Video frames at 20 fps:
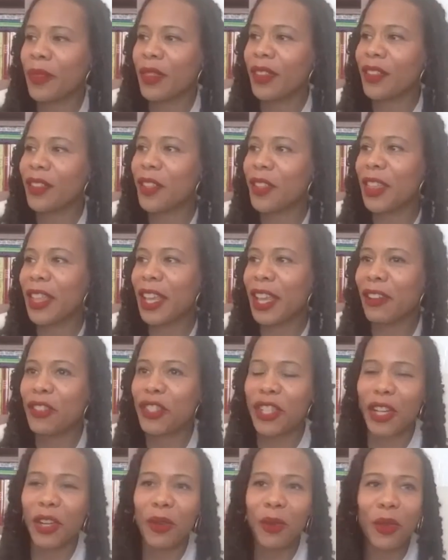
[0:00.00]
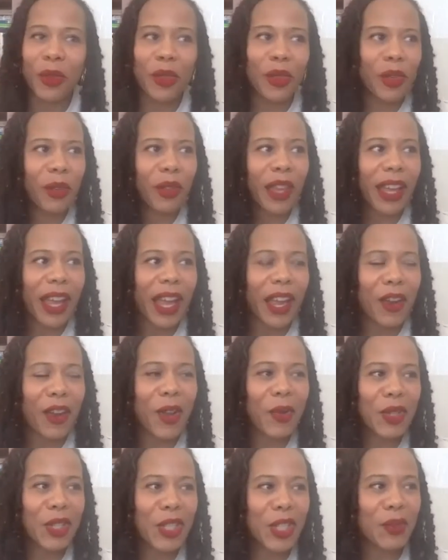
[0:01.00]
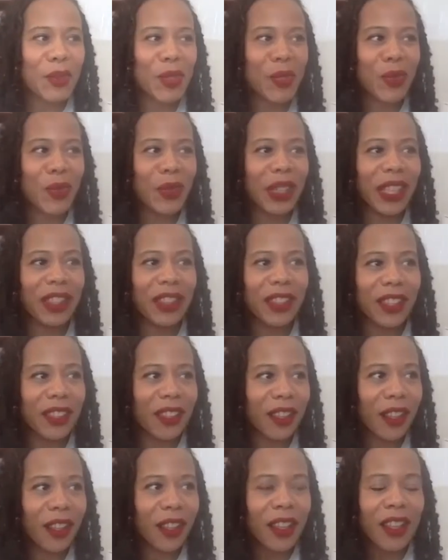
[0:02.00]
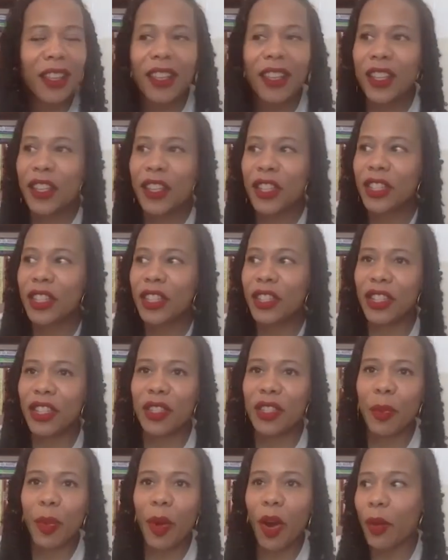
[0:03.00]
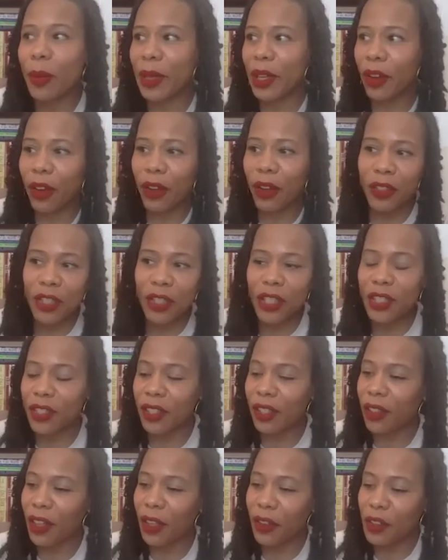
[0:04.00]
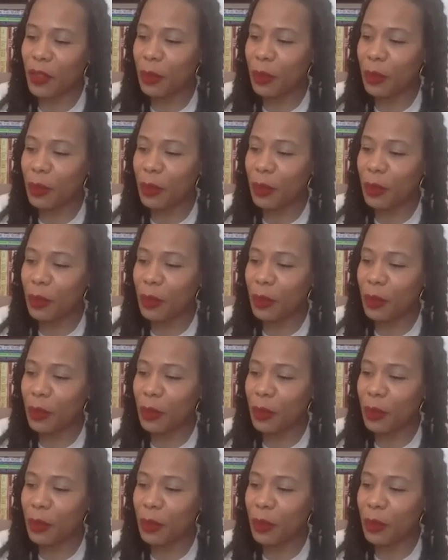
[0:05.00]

So I think I shared with you, like she was really little, she's a Barbie girl. She still loves